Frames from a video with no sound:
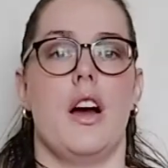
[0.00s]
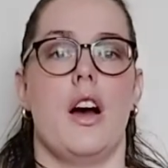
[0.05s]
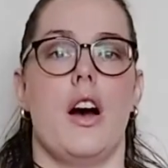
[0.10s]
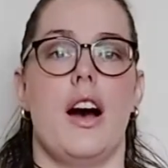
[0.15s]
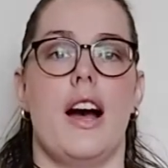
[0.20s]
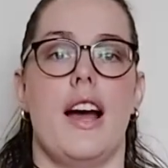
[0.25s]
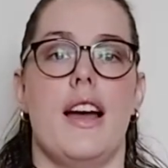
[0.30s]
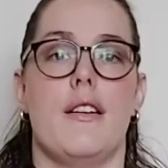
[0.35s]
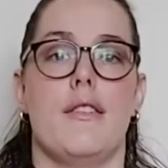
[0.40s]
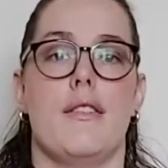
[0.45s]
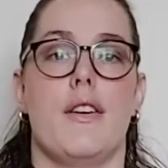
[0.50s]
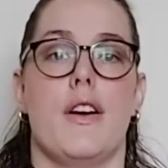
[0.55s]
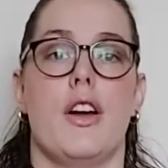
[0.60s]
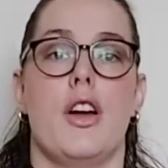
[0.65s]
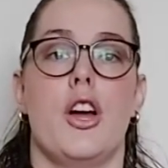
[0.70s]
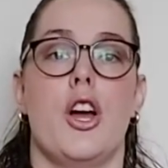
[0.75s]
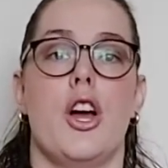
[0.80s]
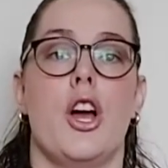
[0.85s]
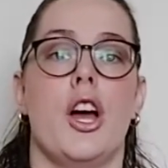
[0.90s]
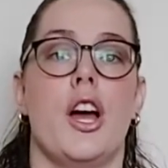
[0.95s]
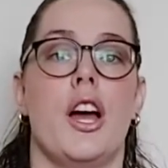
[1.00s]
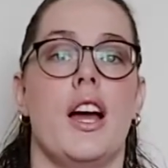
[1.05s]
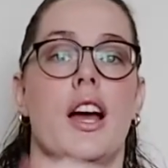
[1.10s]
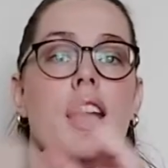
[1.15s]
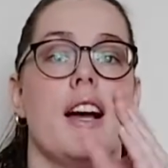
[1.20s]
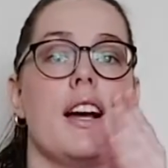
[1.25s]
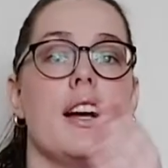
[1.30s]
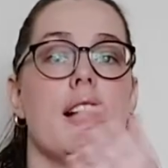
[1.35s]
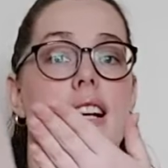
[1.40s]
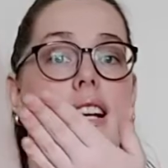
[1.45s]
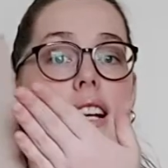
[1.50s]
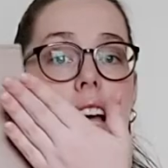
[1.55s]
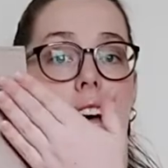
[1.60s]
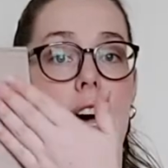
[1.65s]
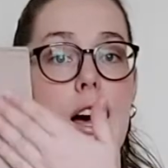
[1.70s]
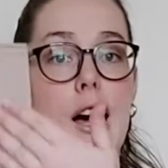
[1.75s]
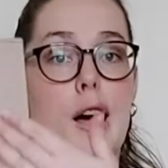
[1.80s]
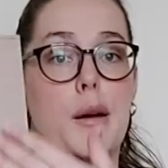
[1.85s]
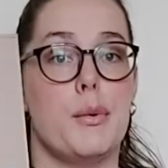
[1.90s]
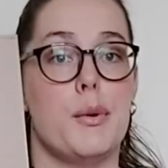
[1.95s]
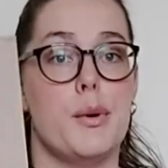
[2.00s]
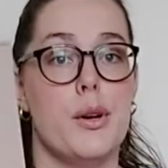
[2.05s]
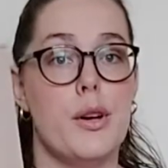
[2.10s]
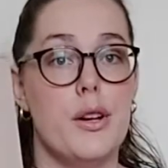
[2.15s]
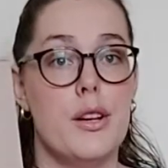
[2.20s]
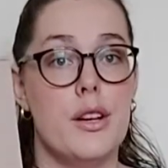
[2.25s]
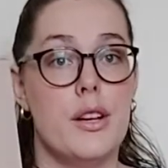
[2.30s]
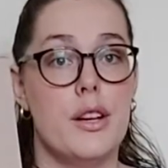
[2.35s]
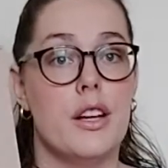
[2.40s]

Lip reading: I have cardboard